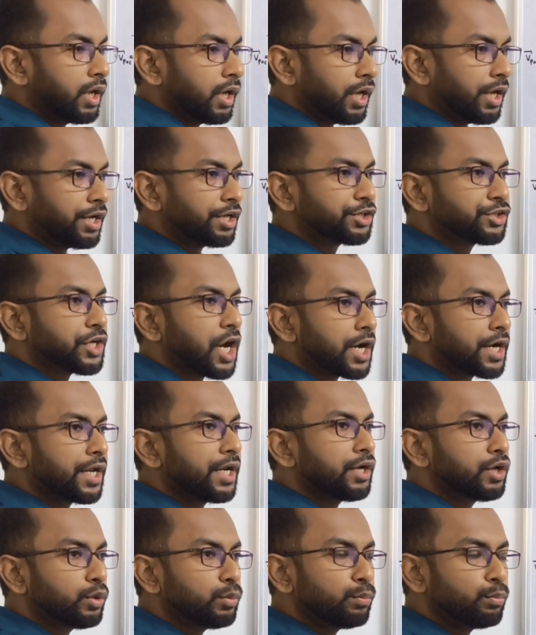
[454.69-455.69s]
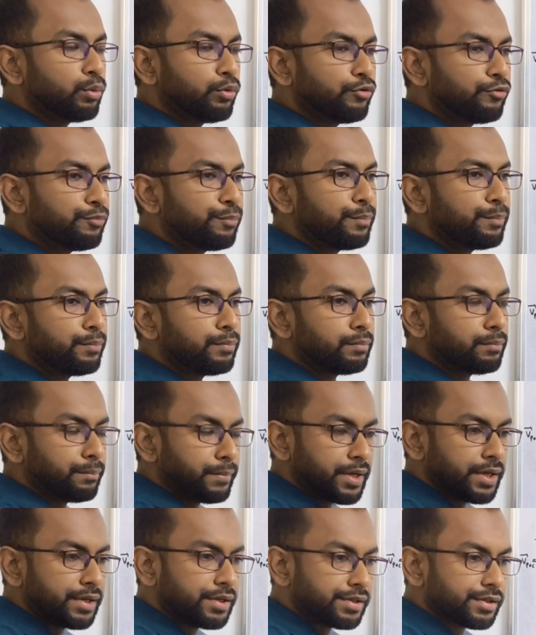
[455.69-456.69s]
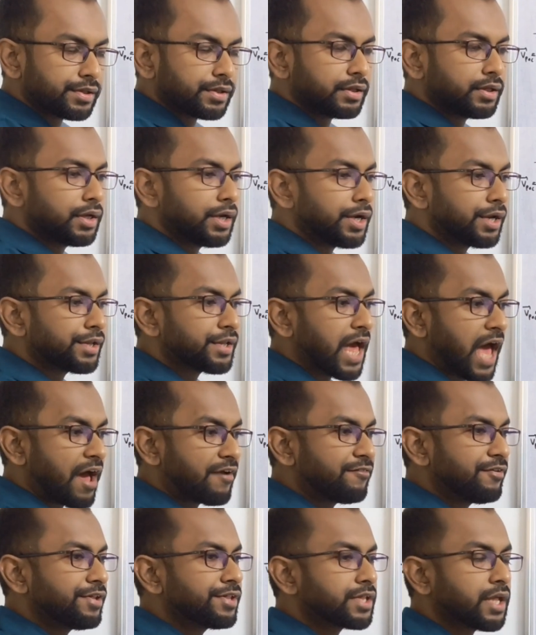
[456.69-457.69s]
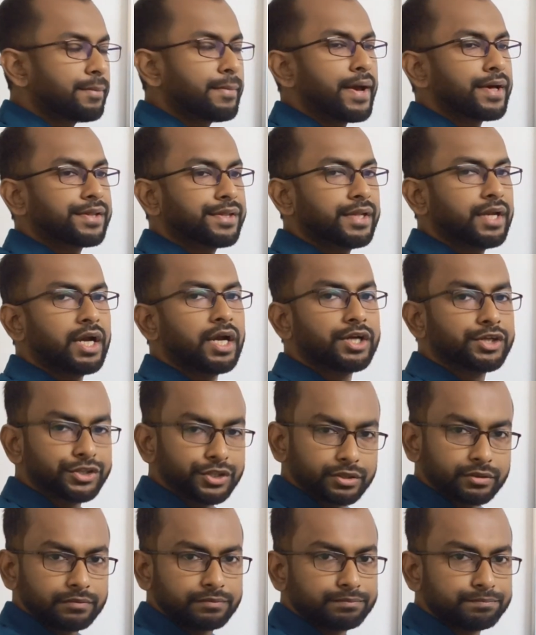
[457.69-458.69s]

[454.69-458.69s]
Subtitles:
It is starting to move means it is having some acceleration.